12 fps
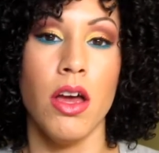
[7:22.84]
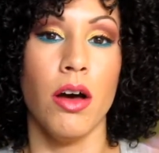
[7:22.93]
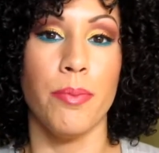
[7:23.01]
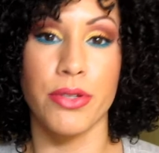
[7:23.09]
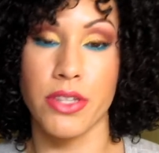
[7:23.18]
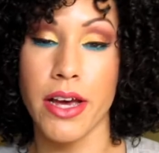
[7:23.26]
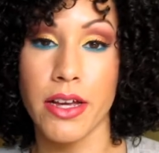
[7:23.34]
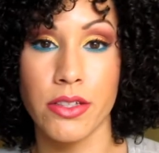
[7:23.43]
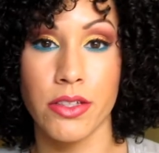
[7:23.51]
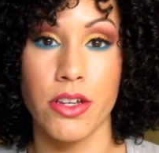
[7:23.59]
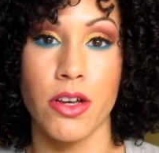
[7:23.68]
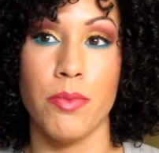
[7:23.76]

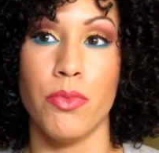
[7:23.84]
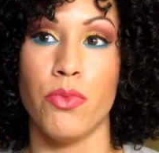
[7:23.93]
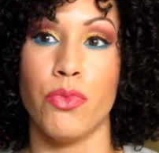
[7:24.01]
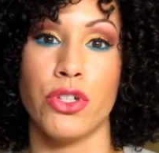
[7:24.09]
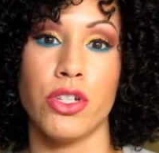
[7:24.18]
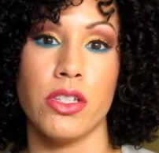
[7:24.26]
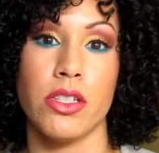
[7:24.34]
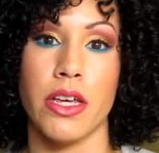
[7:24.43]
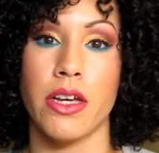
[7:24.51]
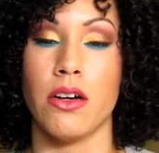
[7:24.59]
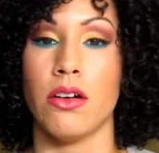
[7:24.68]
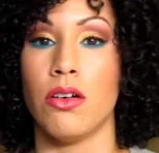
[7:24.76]
potassium, which is
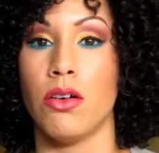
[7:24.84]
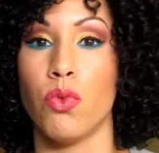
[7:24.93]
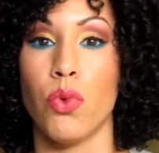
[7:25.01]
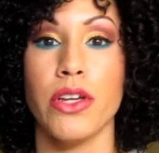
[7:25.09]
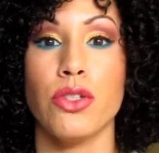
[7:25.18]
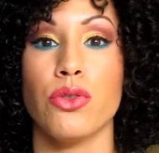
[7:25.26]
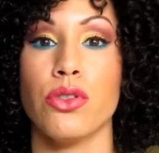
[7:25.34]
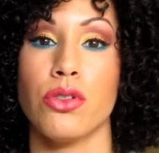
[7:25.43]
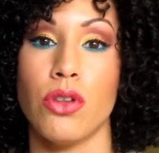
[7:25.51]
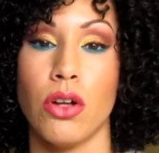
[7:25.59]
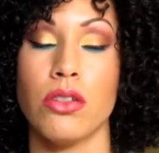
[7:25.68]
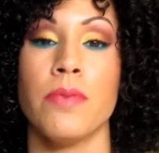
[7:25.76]
like a waste or
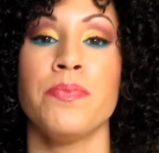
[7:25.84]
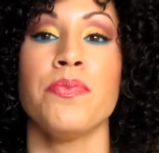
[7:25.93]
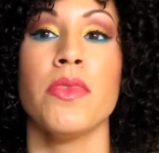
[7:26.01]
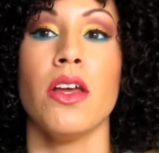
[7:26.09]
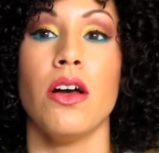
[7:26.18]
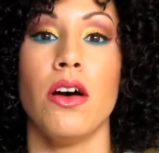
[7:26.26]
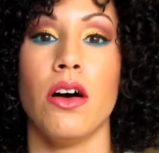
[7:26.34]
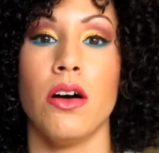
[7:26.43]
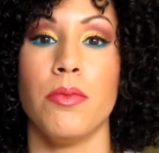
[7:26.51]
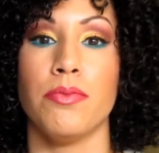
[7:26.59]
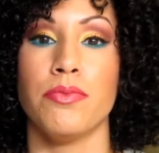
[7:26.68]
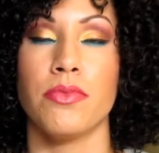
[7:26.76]
salt.
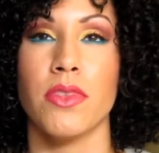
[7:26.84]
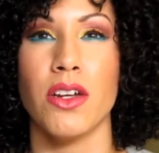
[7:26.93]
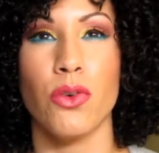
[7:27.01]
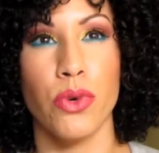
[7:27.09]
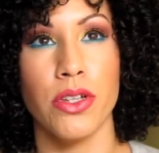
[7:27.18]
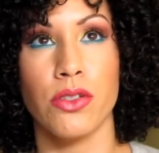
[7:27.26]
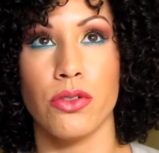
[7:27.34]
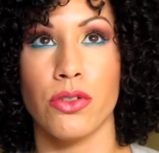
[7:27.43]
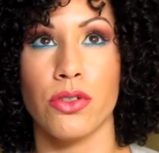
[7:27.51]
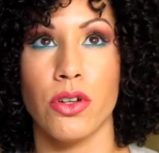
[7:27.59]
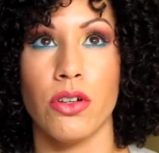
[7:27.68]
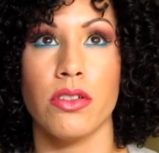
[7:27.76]
Not a waste or
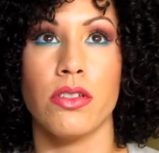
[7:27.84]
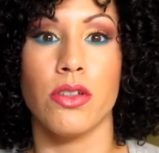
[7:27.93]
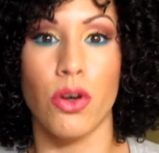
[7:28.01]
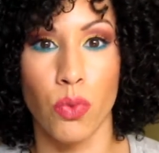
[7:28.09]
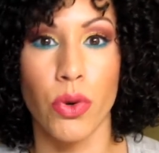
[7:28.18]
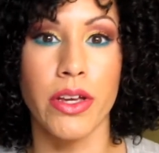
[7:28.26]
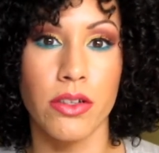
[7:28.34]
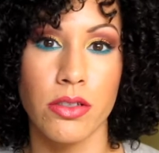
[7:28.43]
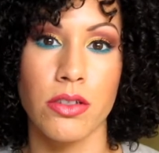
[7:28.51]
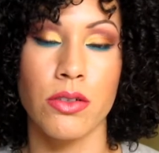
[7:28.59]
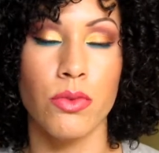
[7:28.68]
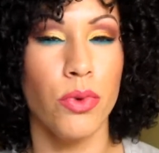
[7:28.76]
salt, it's a
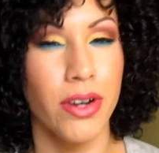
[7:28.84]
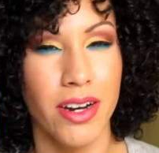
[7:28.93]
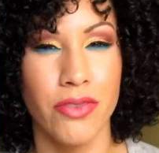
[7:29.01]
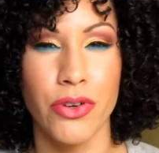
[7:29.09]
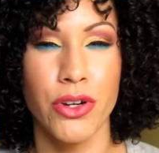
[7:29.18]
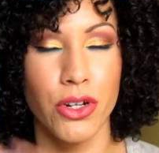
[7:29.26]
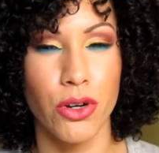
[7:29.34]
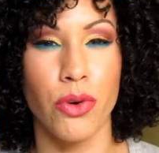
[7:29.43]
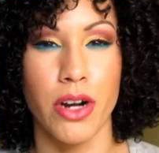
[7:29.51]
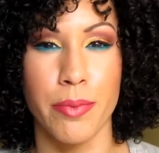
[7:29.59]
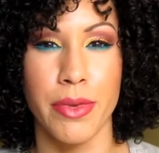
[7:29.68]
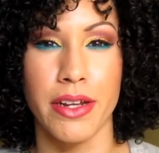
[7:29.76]
waste. Whatever, you know what
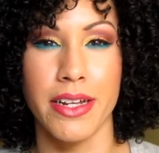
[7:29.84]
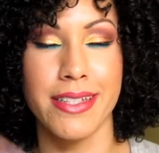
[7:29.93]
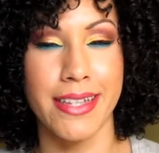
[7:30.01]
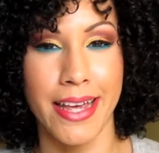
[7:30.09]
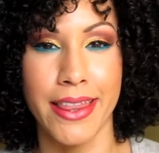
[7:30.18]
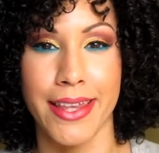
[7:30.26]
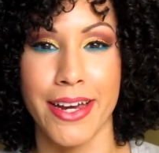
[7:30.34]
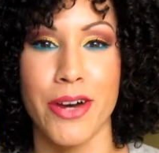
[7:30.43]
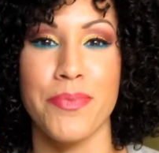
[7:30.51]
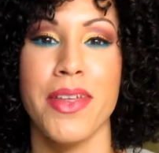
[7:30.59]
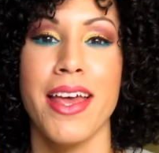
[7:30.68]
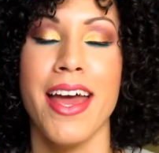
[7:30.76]
I mean. It's in there.
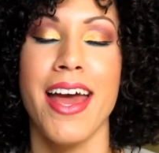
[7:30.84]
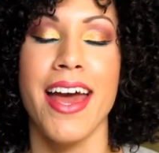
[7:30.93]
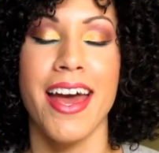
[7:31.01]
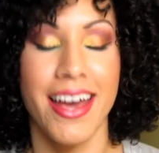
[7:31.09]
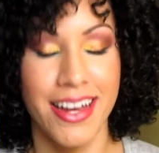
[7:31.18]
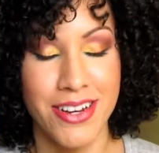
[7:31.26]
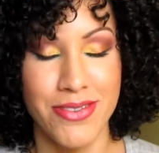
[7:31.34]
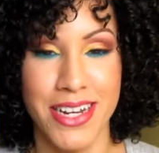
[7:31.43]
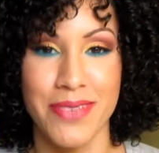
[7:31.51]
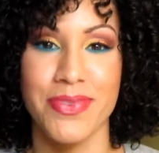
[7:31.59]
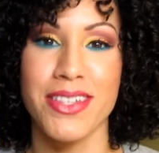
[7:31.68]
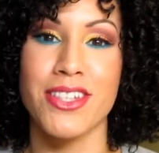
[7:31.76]
Anyway,
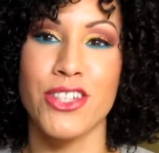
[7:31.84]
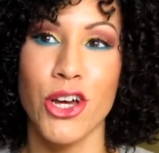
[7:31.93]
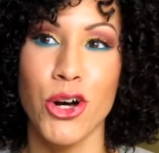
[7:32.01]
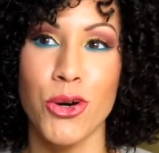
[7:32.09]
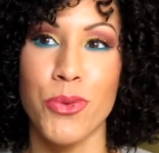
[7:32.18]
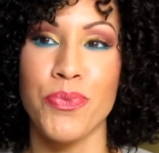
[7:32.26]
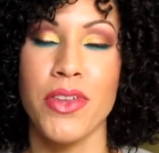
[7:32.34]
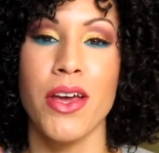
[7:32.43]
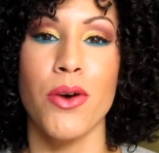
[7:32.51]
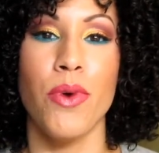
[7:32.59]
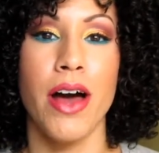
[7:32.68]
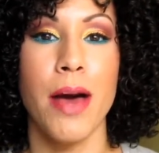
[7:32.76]
so
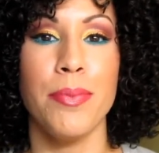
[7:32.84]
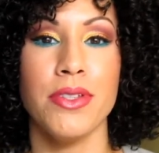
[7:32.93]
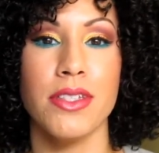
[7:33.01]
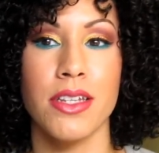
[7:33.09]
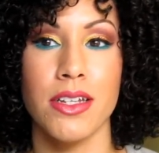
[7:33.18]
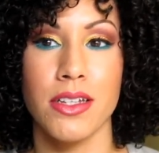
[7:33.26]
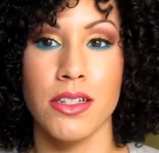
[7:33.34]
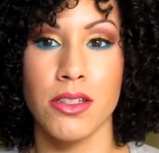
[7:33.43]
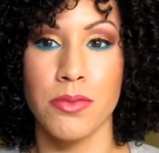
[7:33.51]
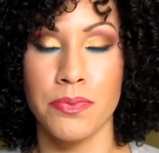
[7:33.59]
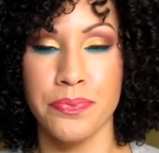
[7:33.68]
what happens is